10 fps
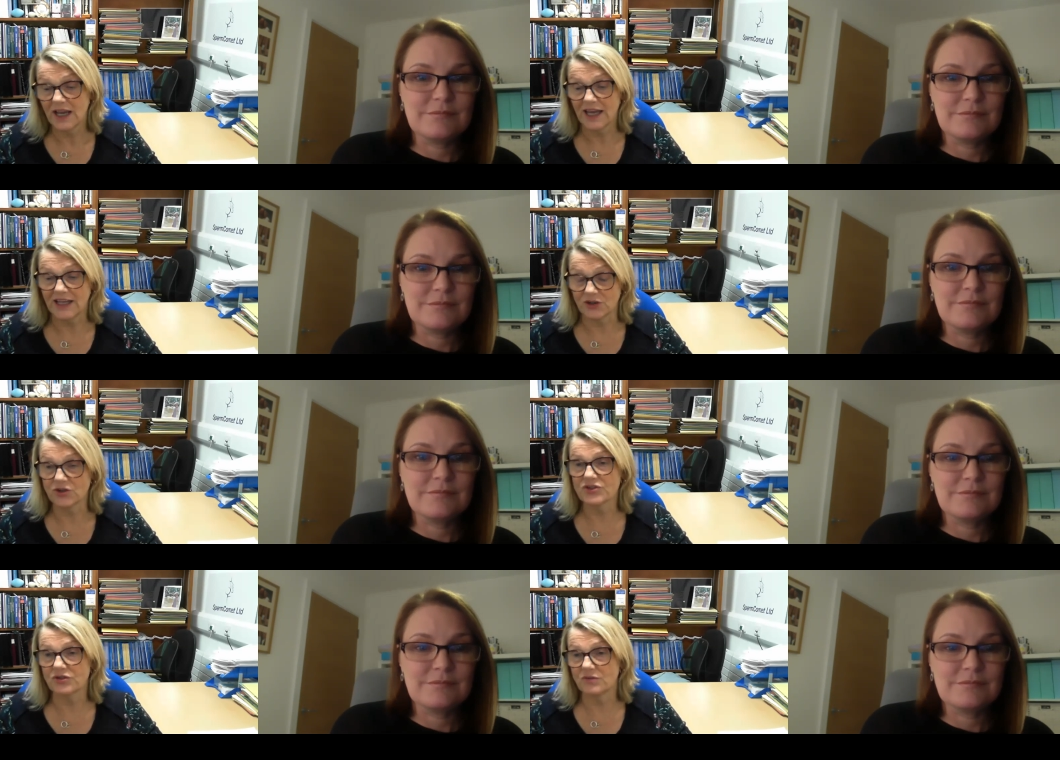Speaker 1: And
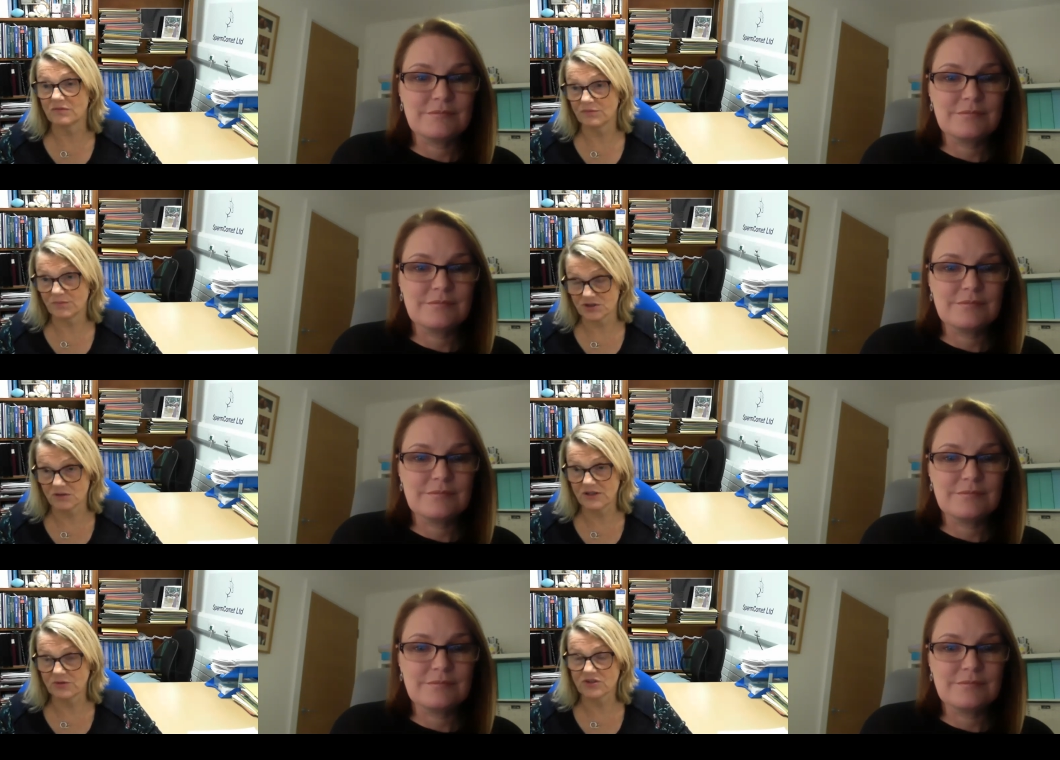also,
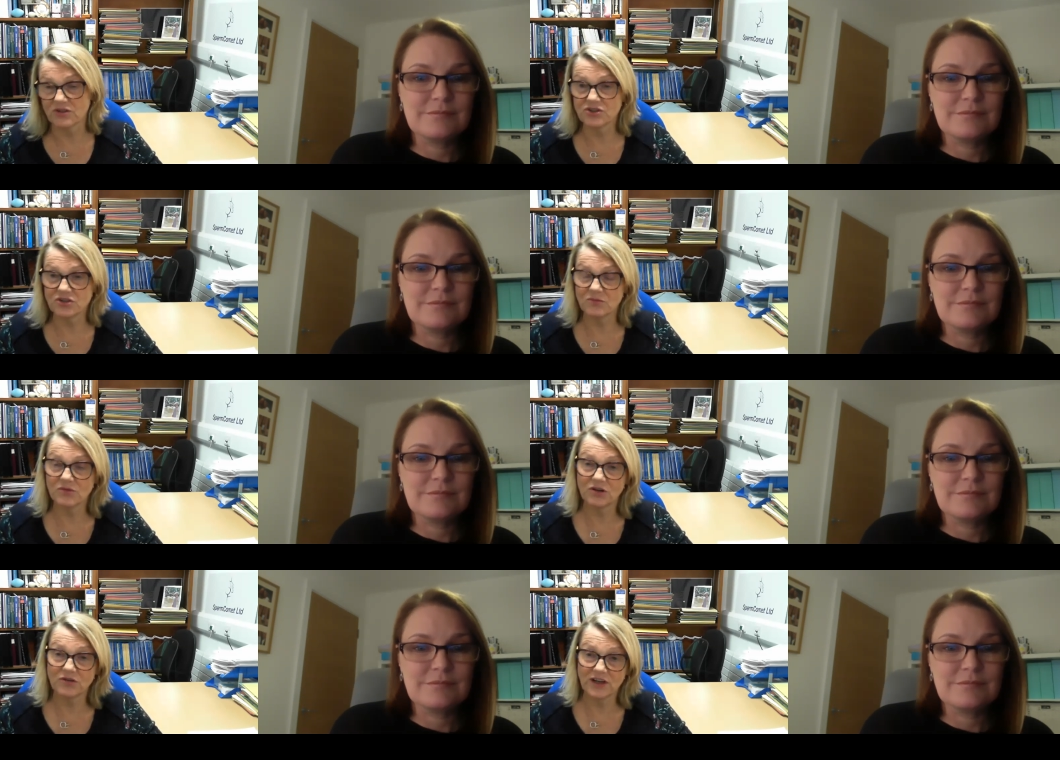presumably there was a
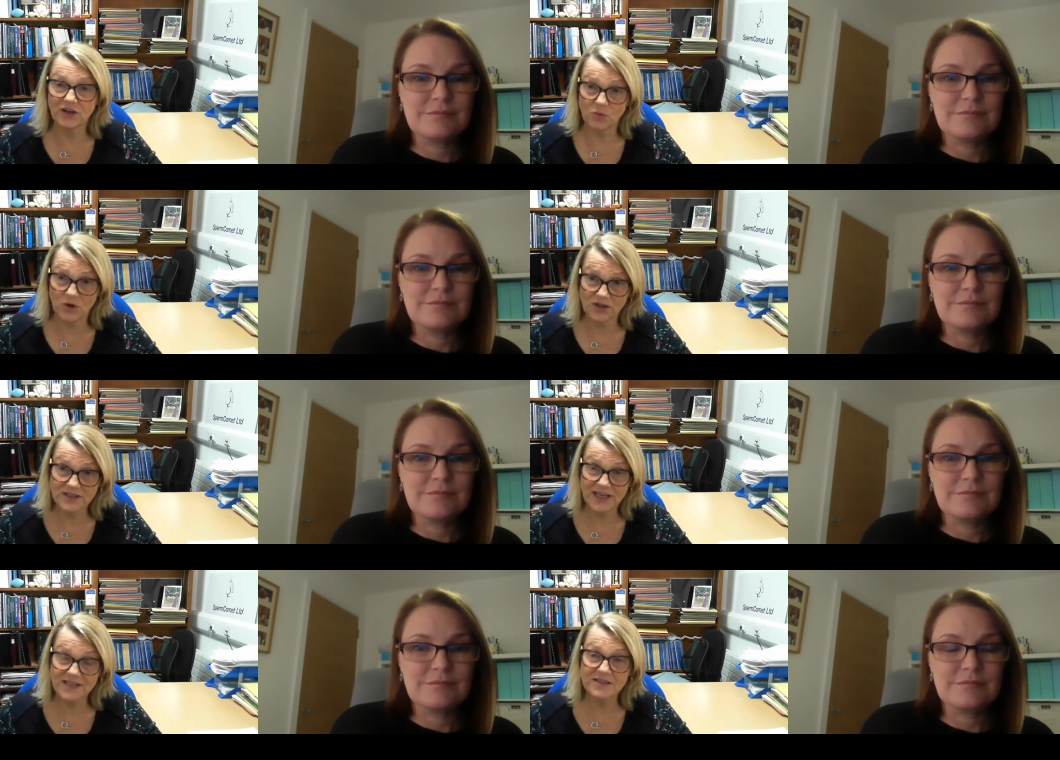tumour only on one
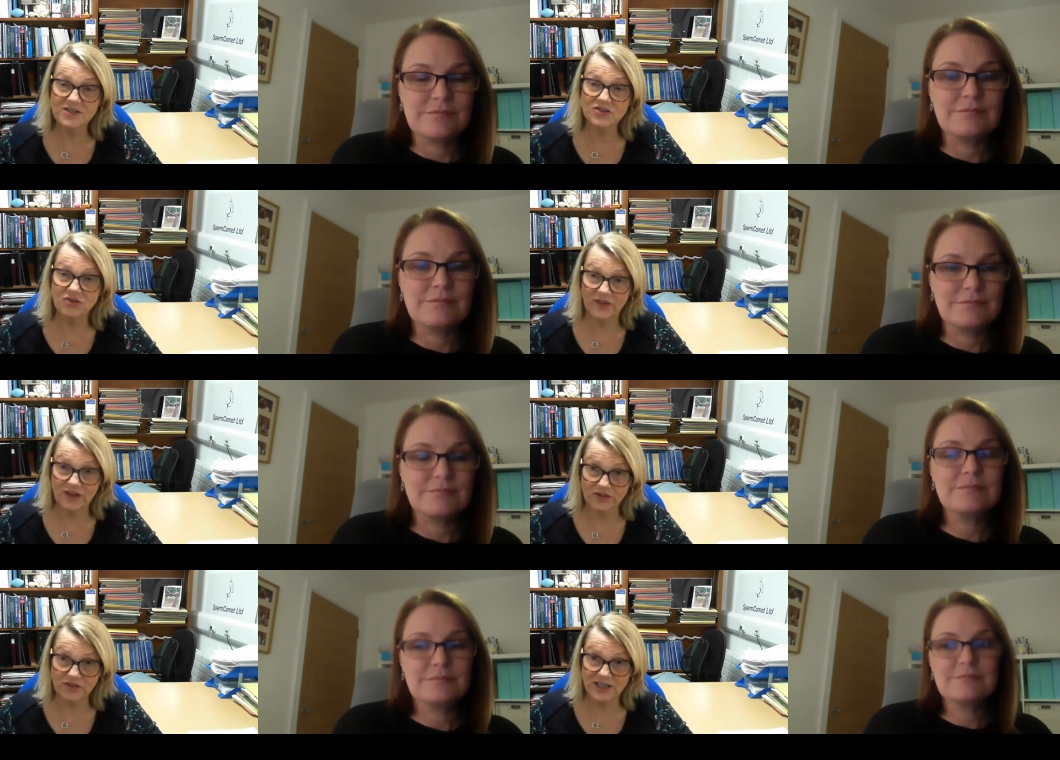testis, so the
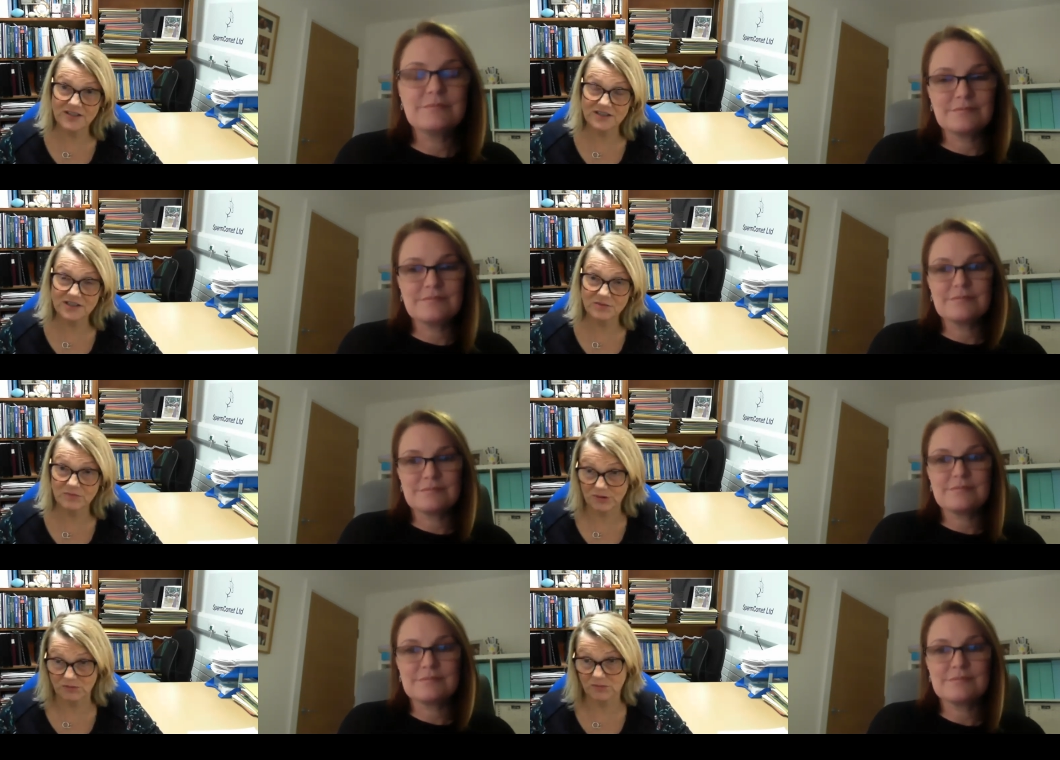other testis is
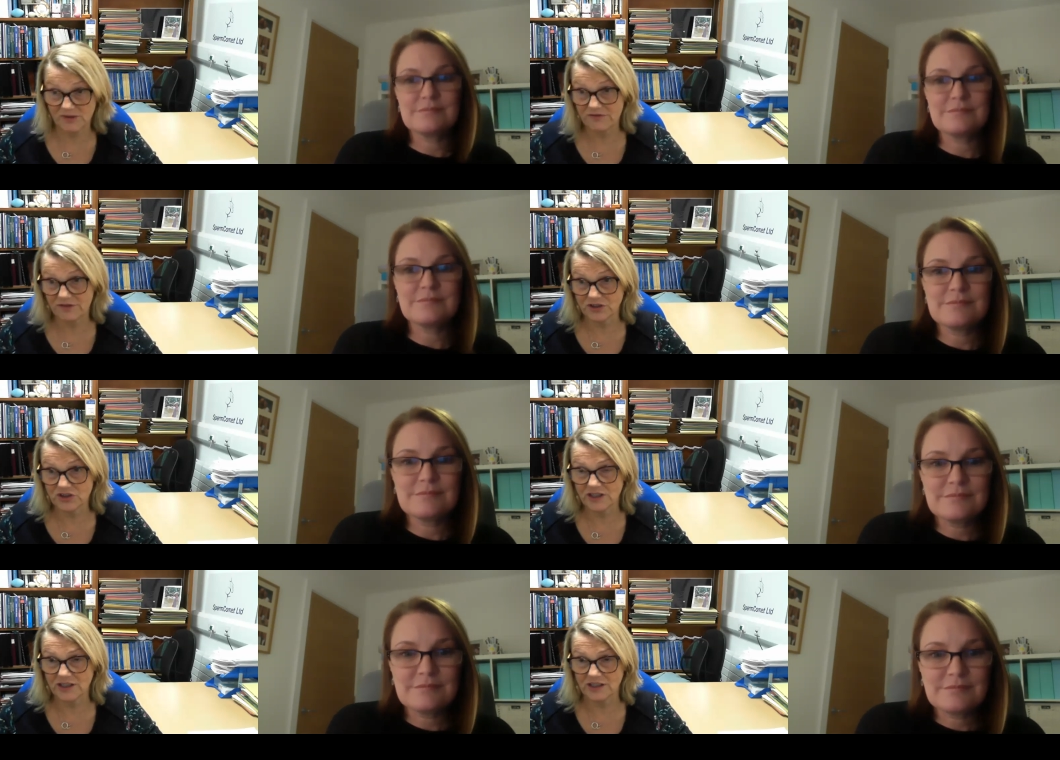probably
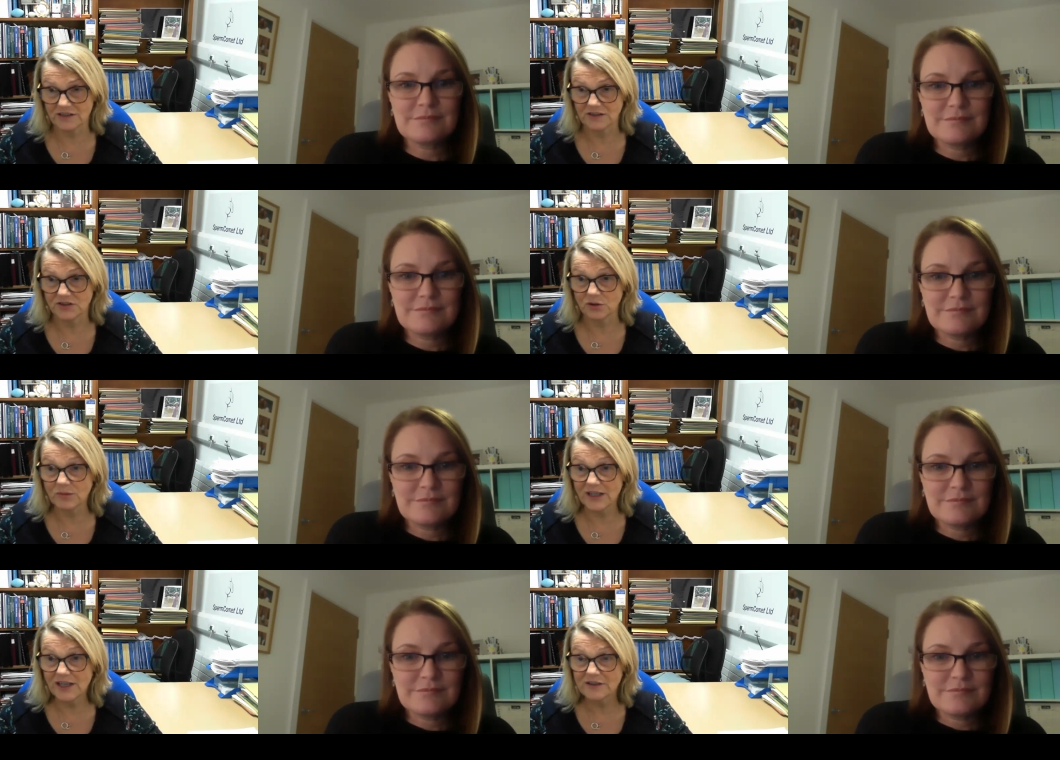functioning
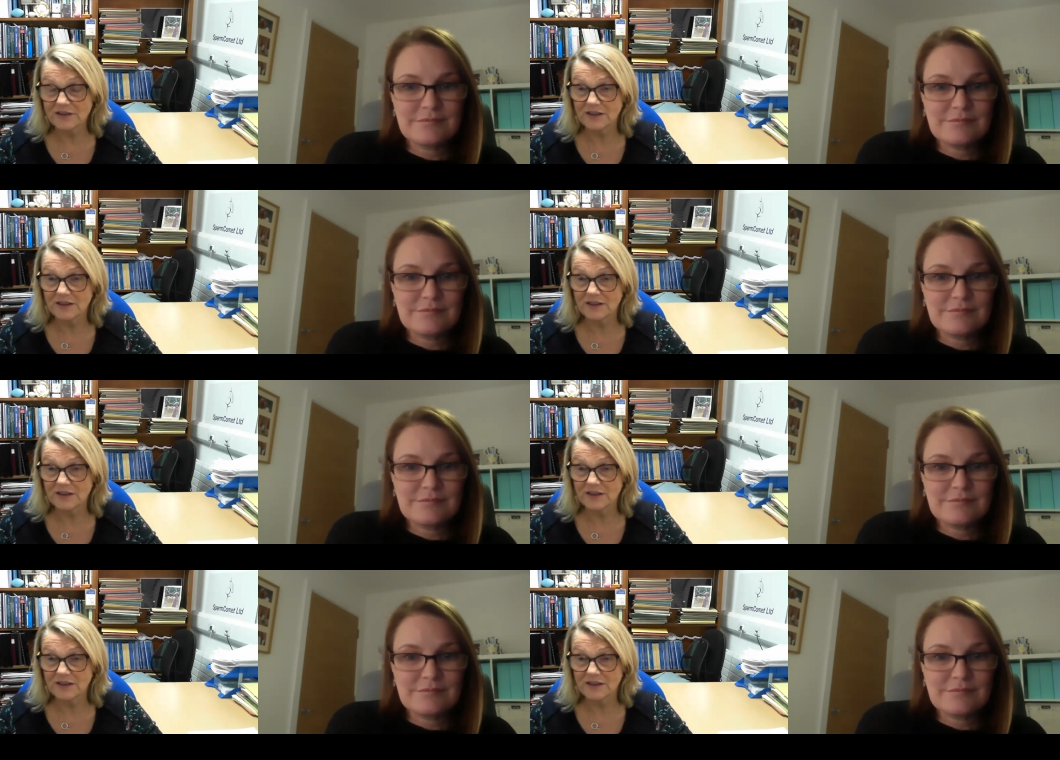normally.